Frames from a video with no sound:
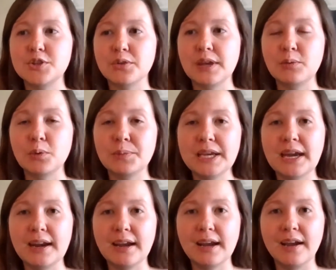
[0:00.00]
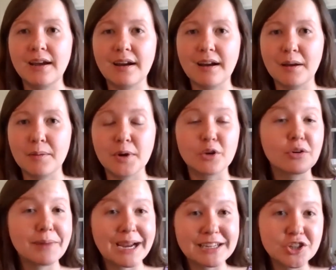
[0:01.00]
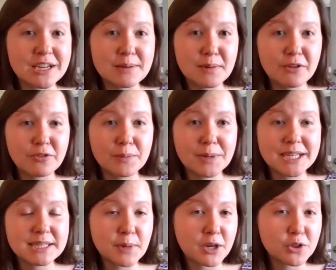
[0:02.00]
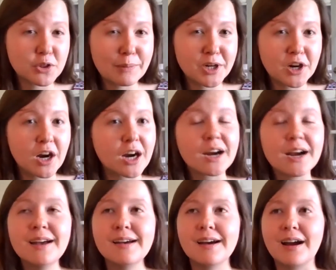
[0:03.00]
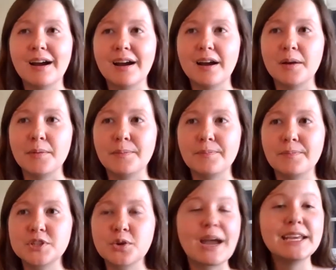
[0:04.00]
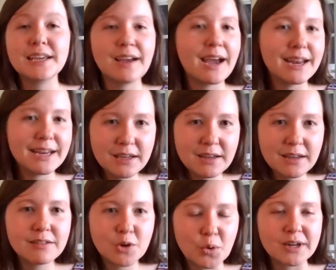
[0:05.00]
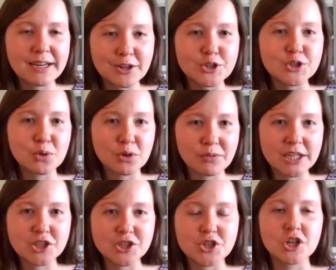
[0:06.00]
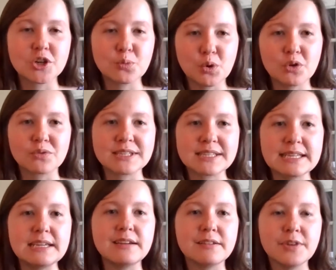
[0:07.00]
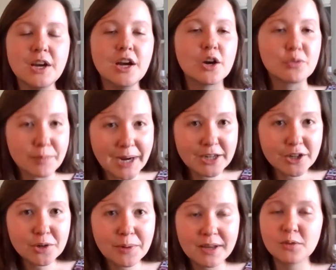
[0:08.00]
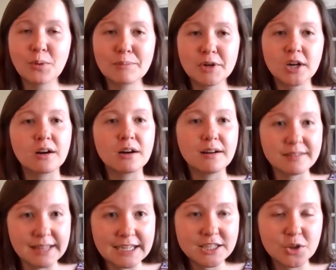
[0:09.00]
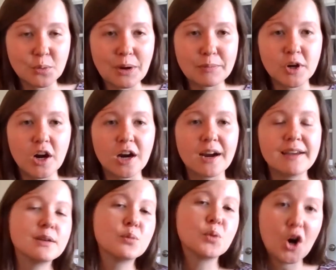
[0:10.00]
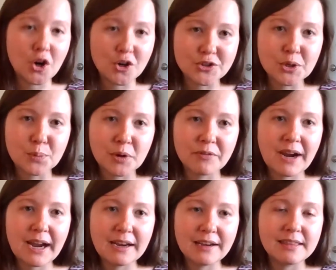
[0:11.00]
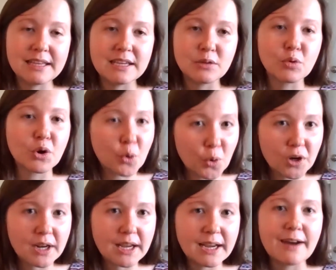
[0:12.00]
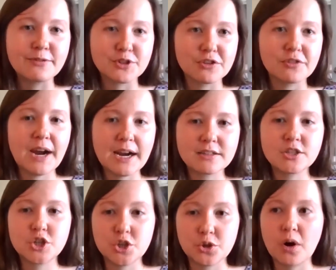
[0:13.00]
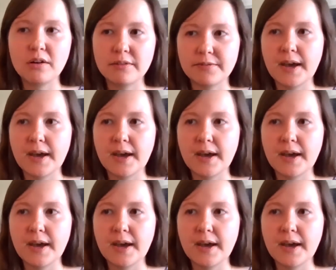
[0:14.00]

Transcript: So they will be getting a reminder email from us about the webinar. So any coordinators who are registered will receive reminder about the webinar, a link to the webinar, and then we'll also provide the recording after the fact to all of